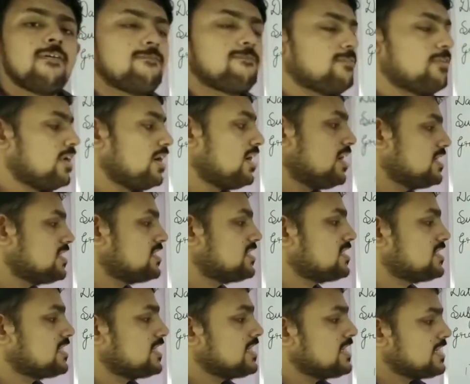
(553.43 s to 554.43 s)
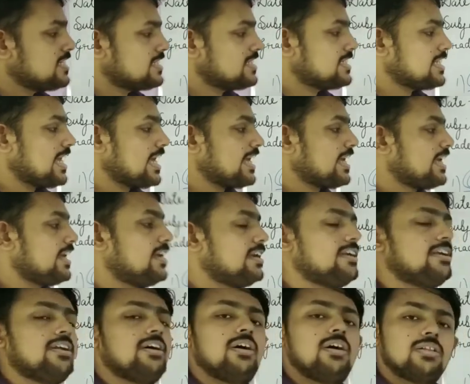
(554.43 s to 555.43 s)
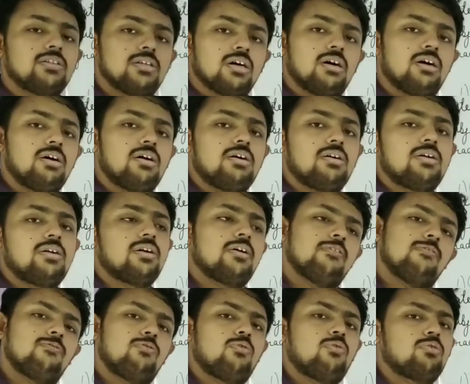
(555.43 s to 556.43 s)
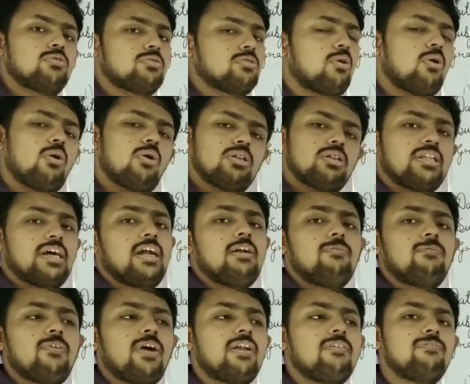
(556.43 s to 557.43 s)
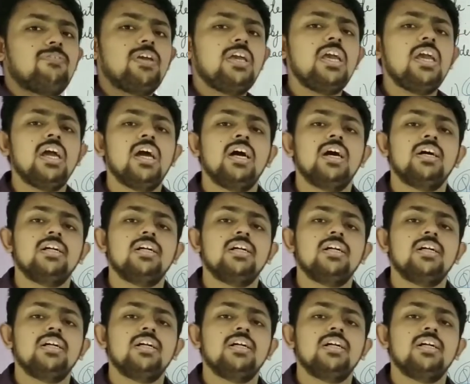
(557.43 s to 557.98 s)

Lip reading: First, second, third, fourth, all that. When we